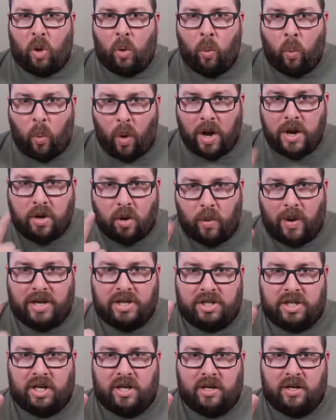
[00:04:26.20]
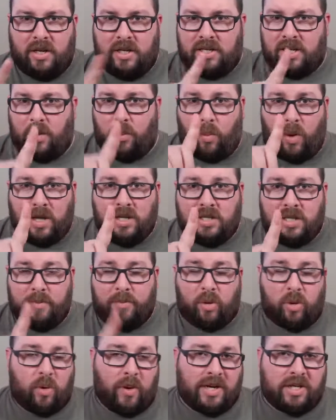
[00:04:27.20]
One question. That's it. One
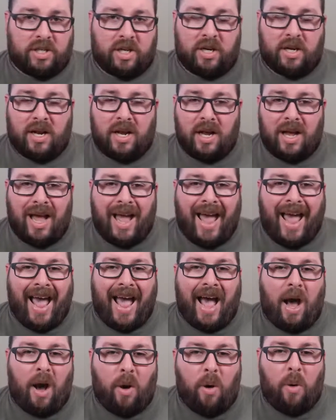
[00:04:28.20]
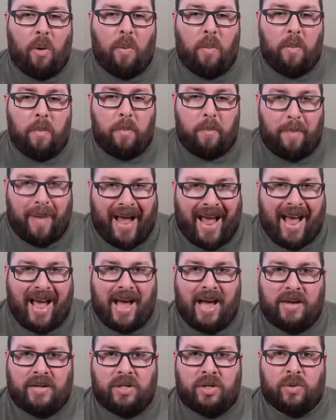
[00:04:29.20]
simple question. How
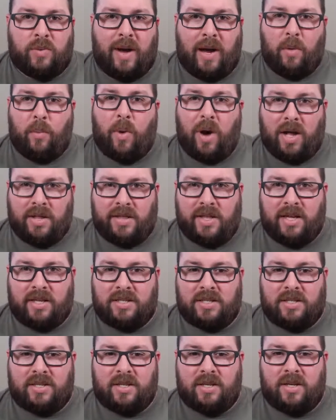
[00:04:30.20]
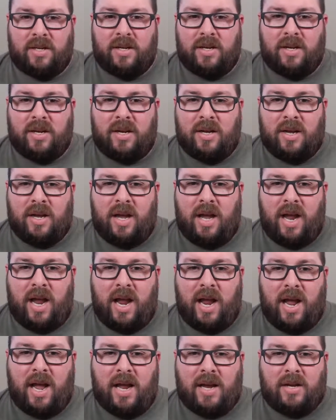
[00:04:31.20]
bad do I want this?
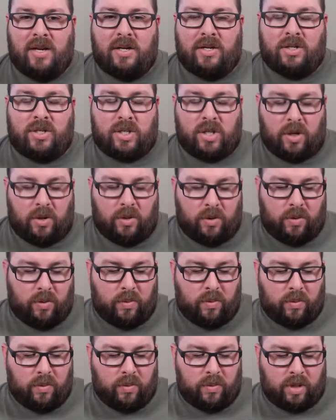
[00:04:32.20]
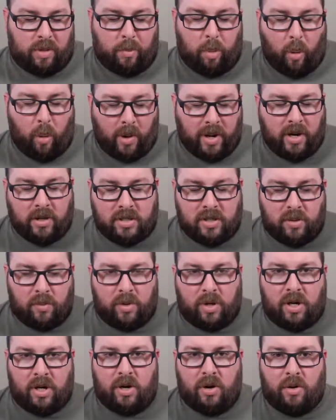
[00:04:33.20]
And so the pointers that
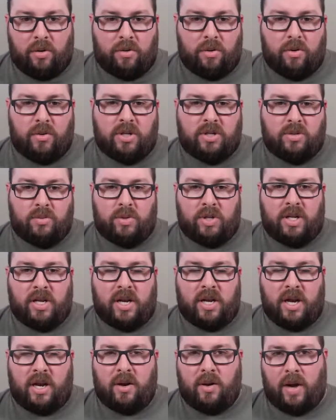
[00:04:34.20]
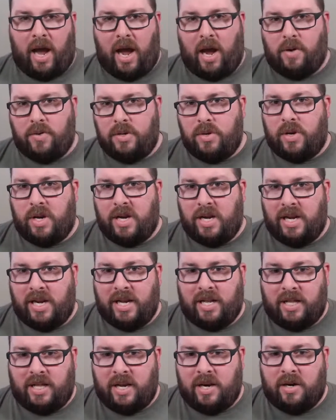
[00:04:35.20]
we're going to go through is really kind of how you can
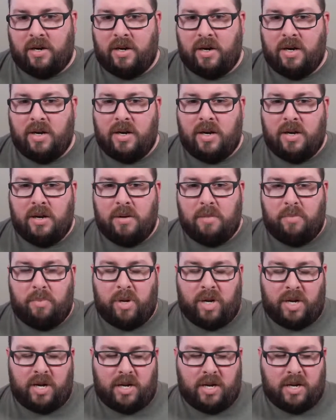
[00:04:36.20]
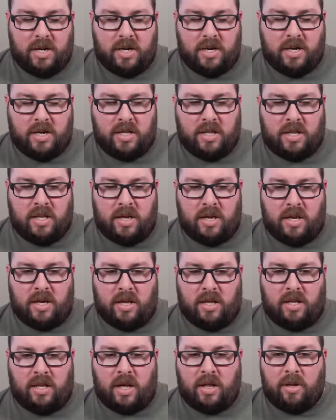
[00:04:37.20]
get there. But
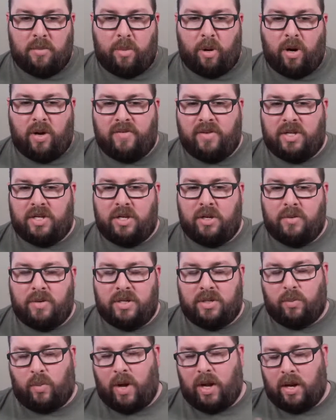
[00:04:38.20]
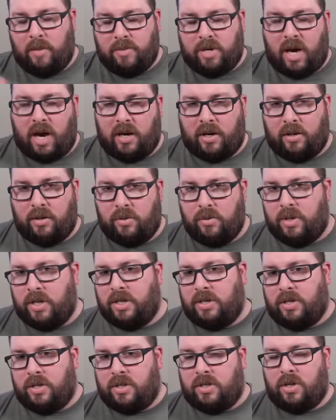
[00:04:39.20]
the other part of it too is, while I'm talking through
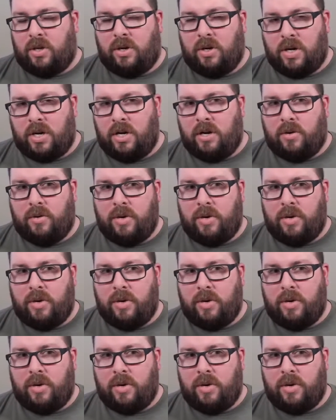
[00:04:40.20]
this, just start,